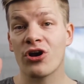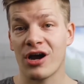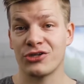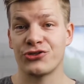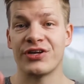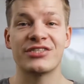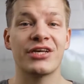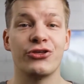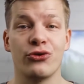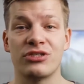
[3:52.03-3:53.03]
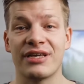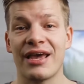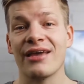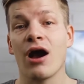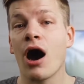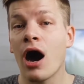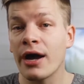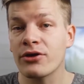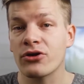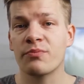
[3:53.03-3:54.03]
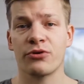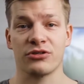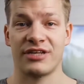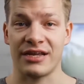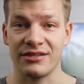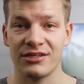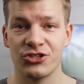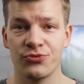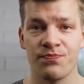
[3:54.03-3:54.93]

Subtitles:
countries using a higher percentage.